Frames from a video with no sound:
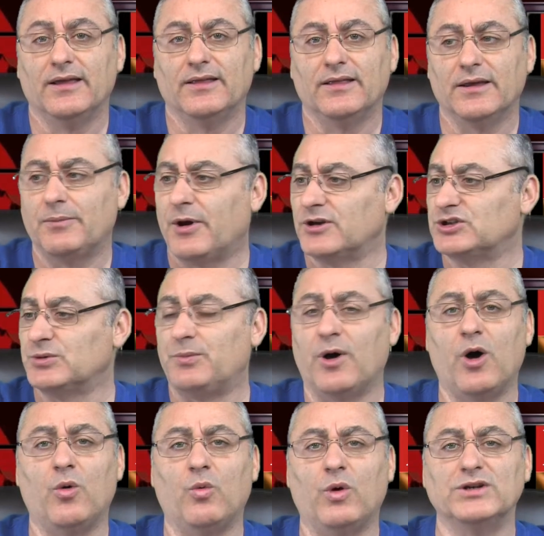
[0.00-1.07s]
The Apostle
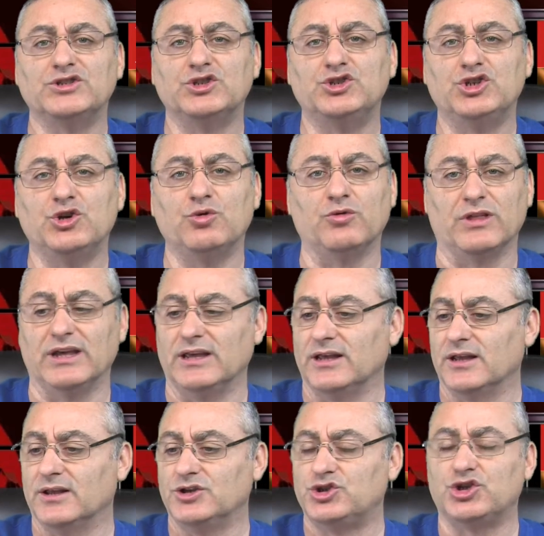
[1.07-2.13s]
Paul was a Jew. The
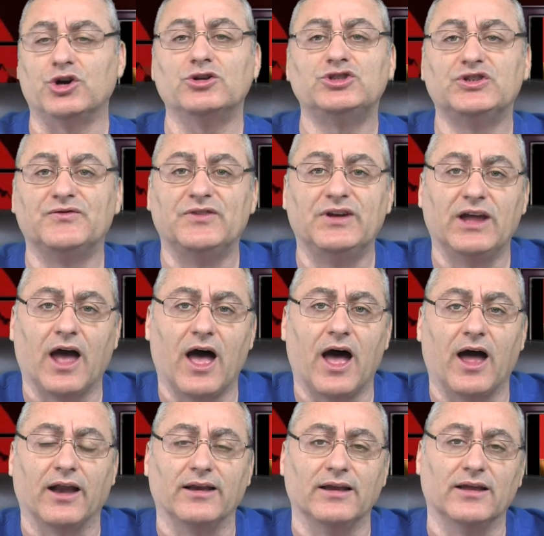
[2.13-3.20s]
Church of
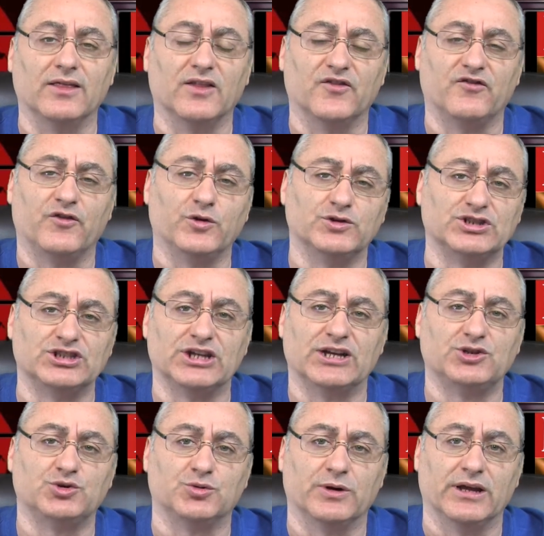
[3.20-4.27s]
God in the first
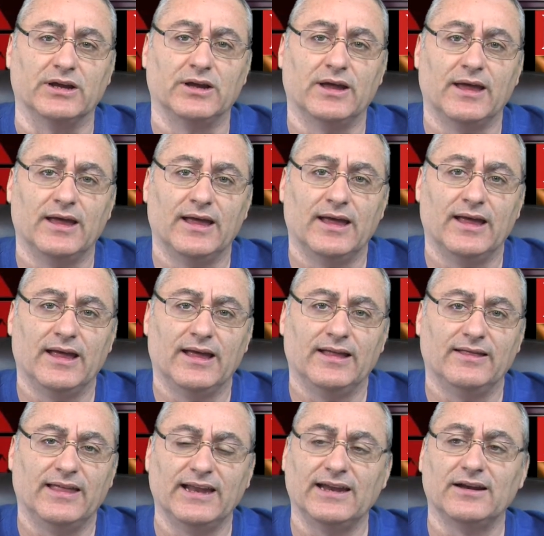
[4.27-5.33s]
century,
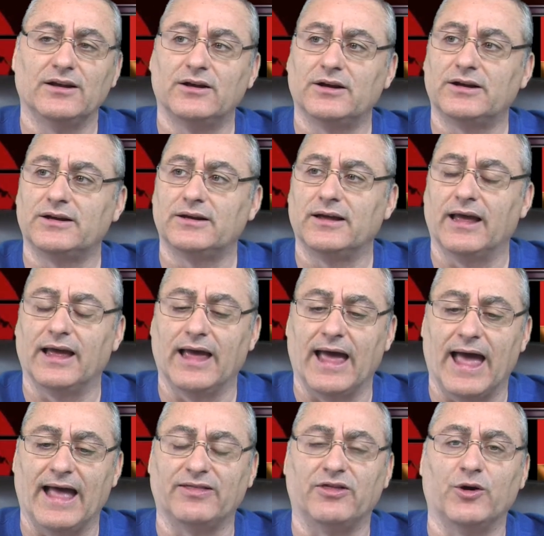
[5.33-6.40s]
they didn't look
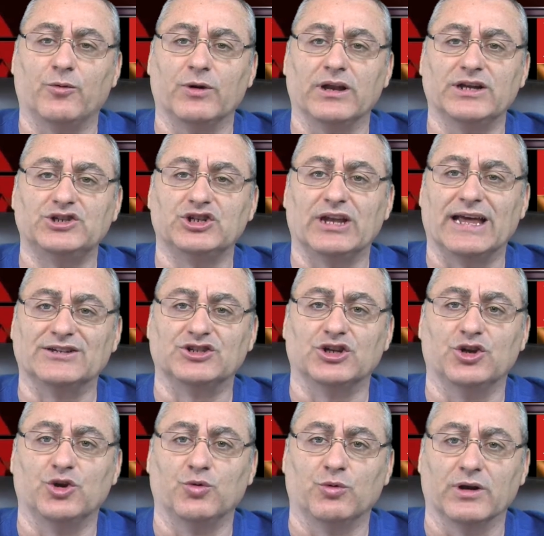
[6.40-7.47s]
at their religion as a
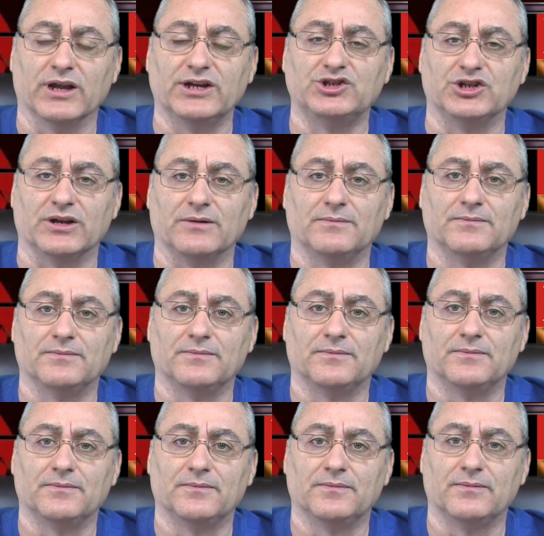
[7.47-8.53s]
new religion.
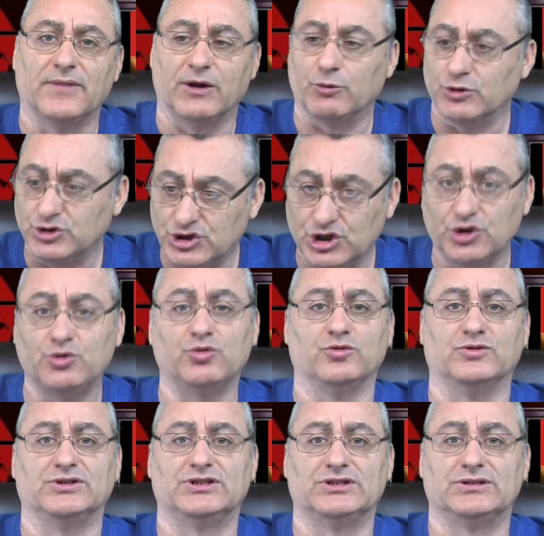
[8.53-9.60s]
They were
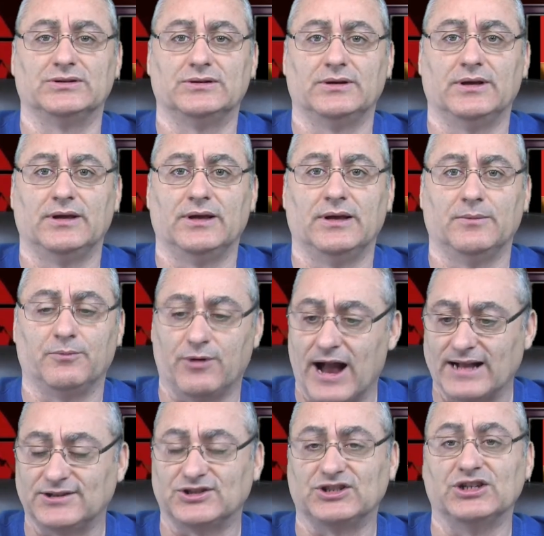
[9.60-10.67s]
Jews,
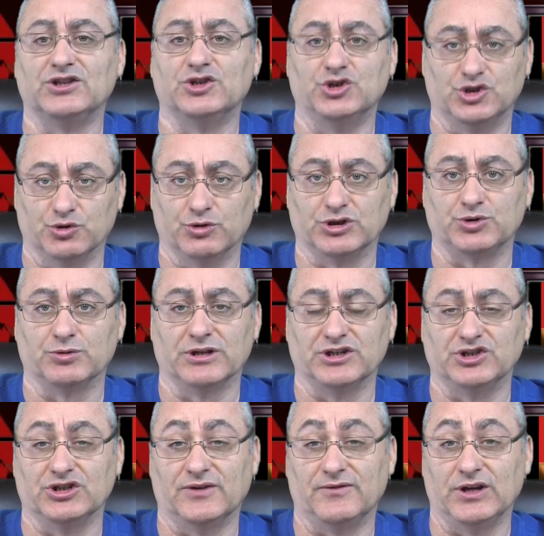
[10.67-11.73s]
practicing the Jewish
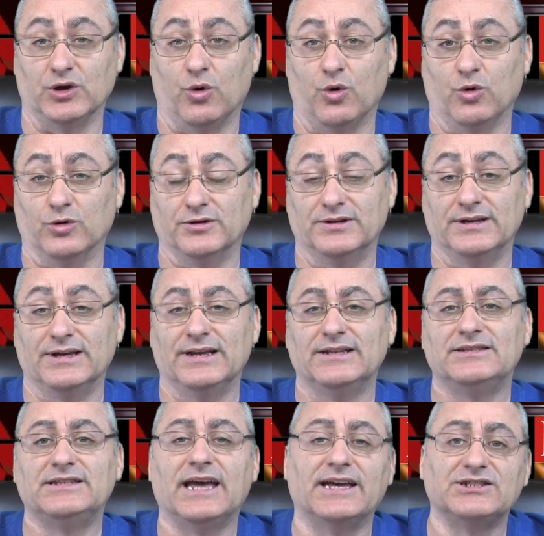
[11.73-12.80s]
religion of the Old
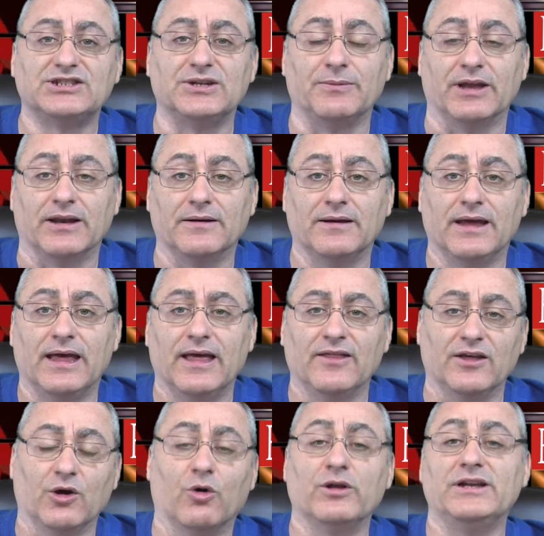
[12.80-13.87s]
Testament.
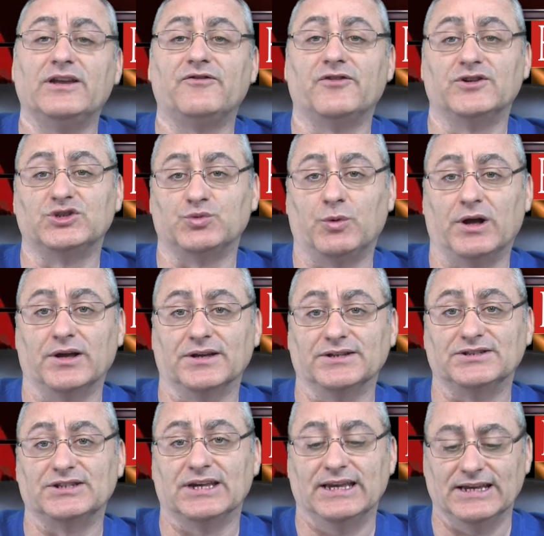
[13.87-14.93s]
The only difference
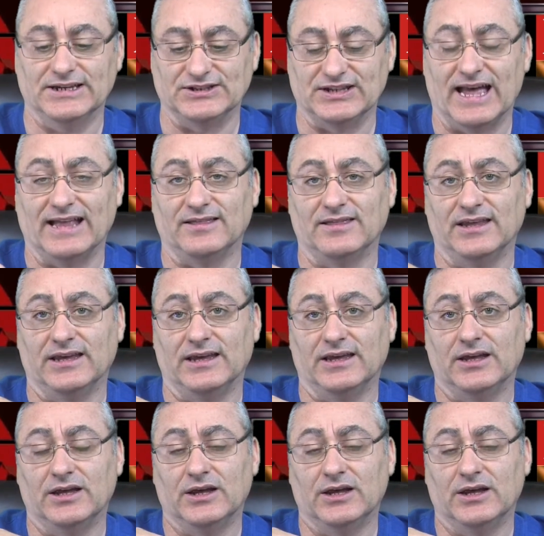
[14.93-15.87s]
was is that the